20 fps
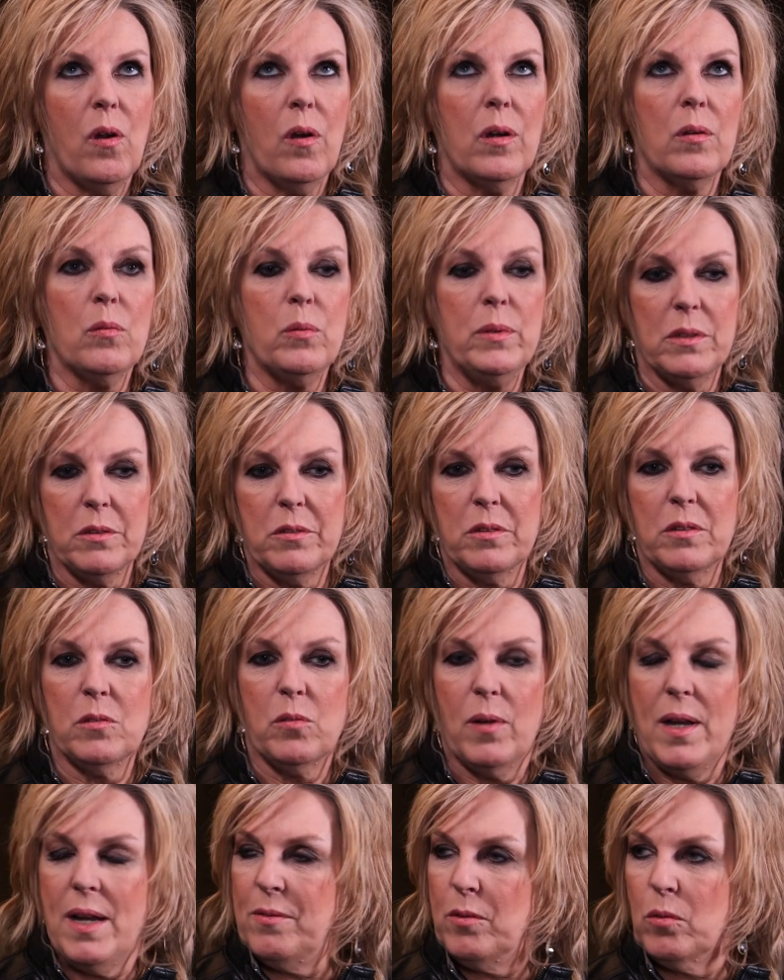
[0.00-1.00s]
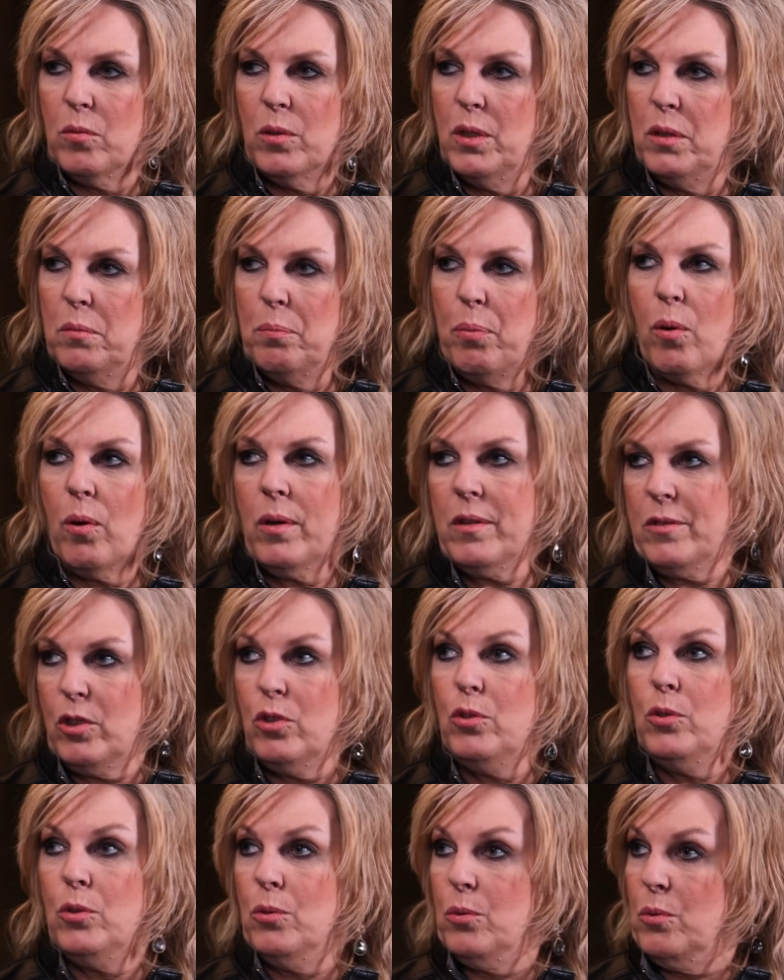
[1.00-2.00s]
Car Wheels on a Gravel Road Part
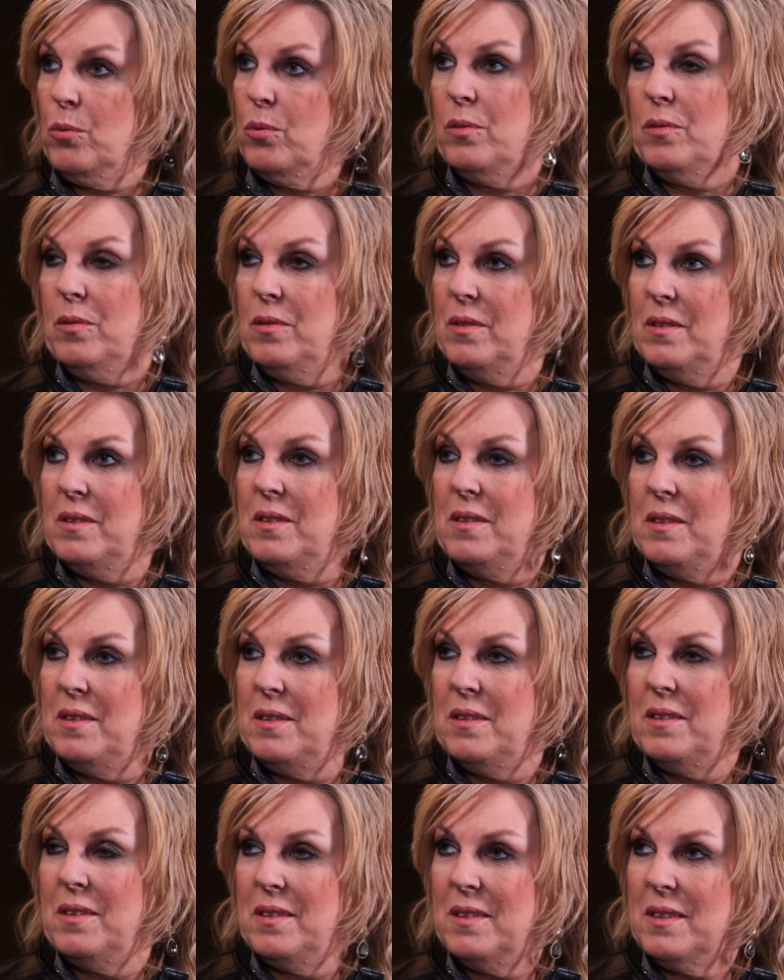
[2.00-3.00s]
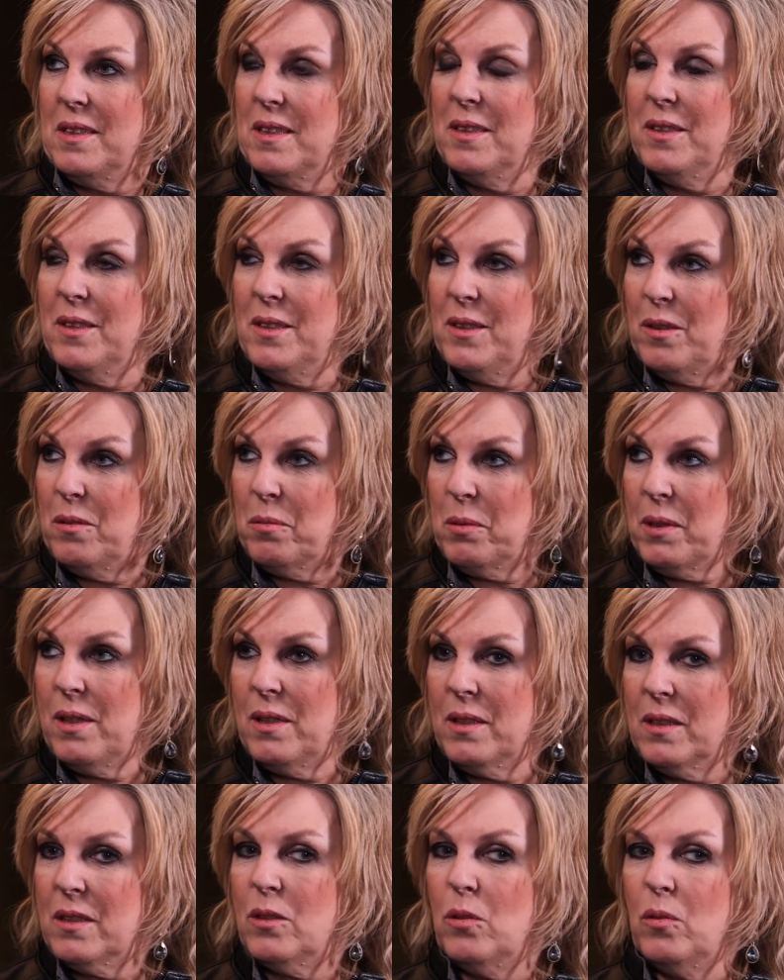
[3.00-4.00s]
2. Hmm. You know,
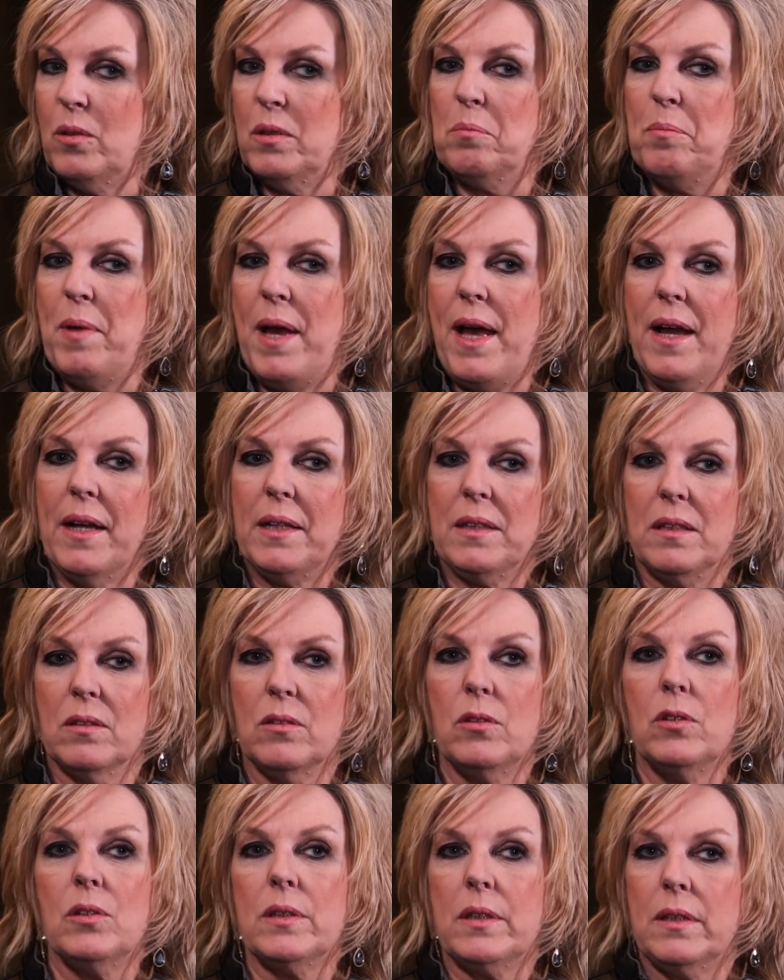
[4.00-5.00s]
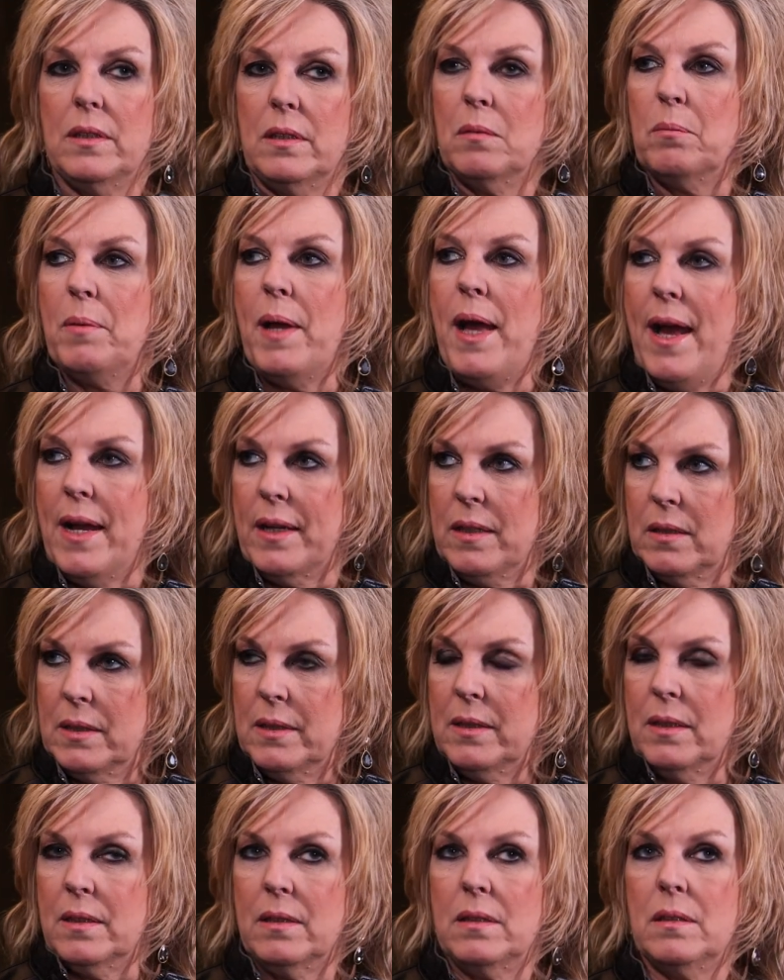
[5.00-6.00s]
kind of going back and looking back
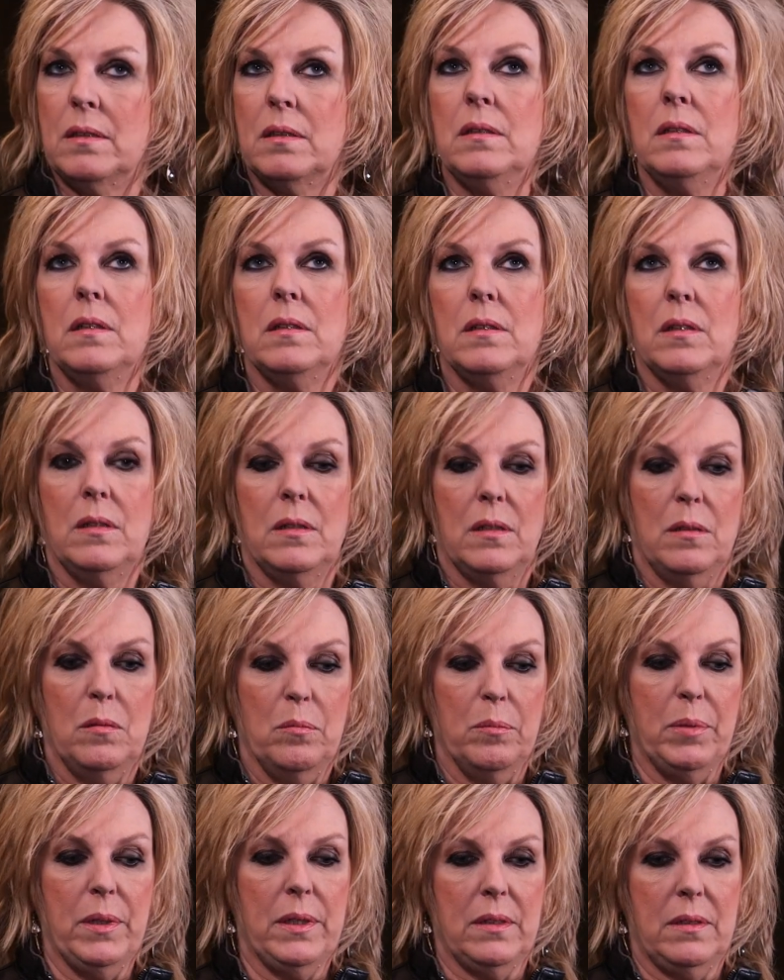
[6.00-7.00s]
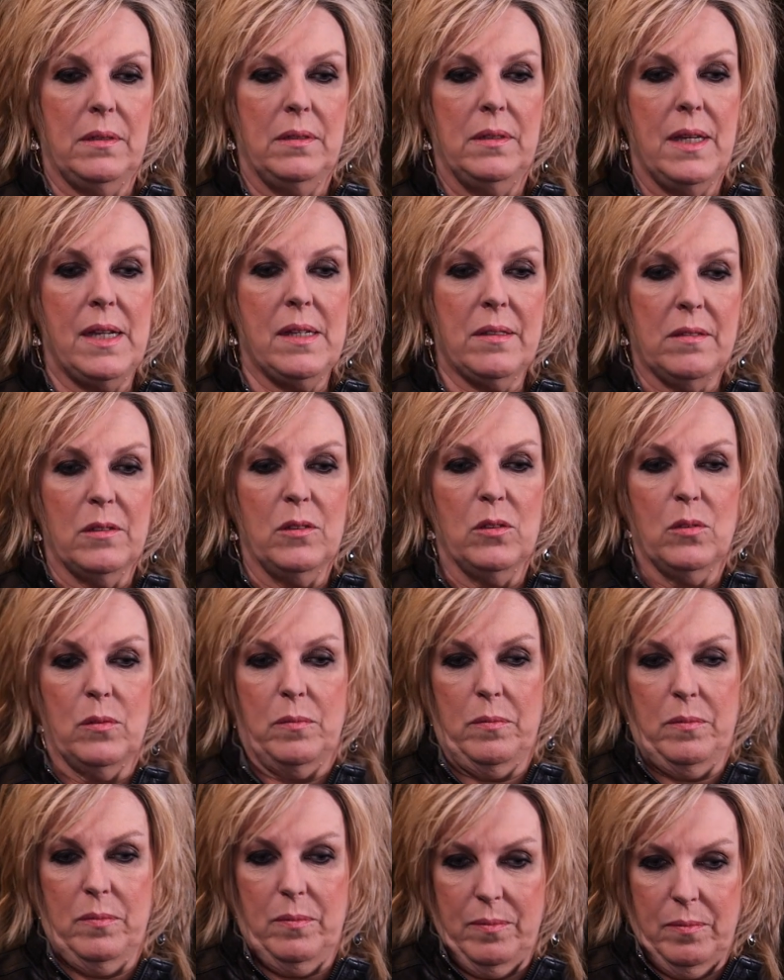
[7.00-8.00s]
again, but as an
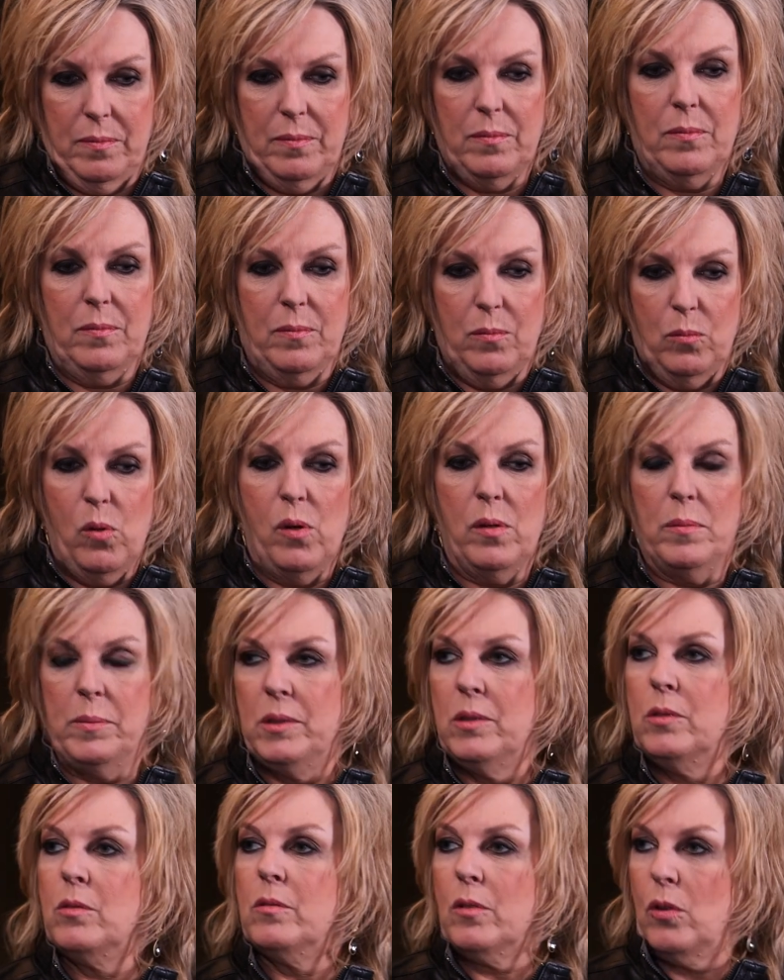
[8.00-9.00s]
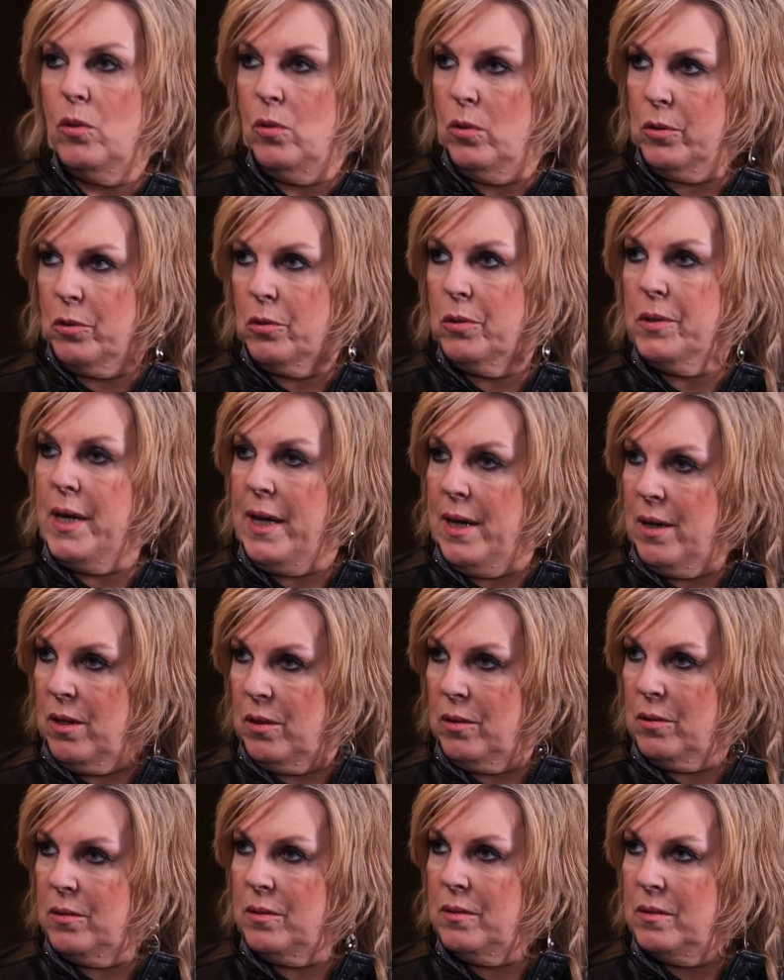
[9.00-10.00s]
woman who's older
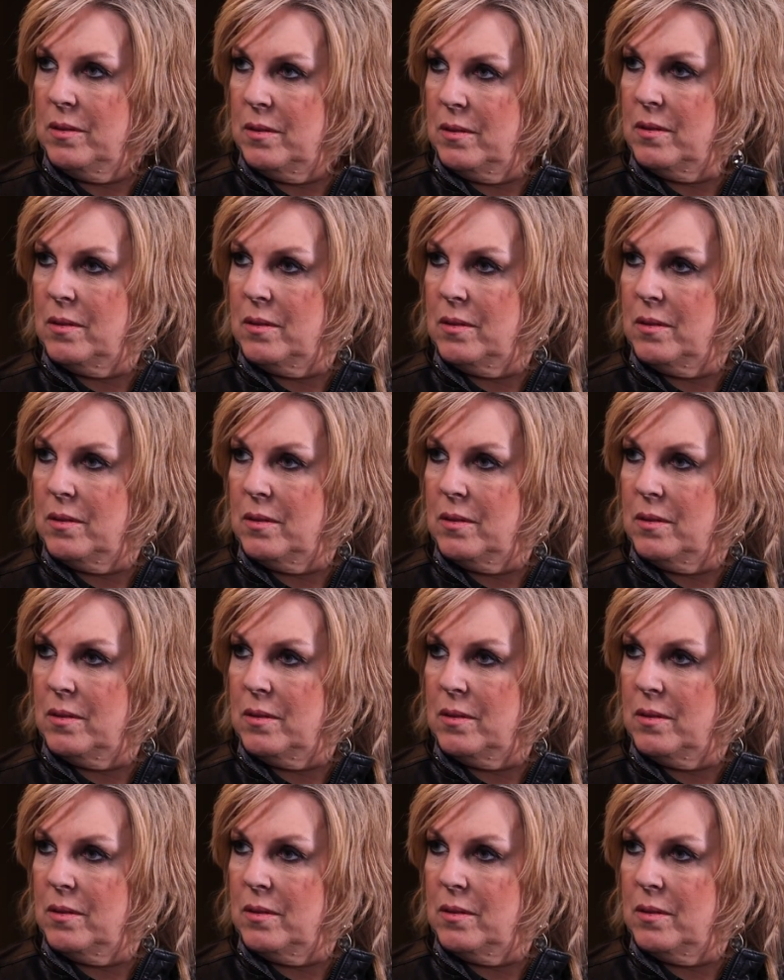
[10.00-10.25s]
now,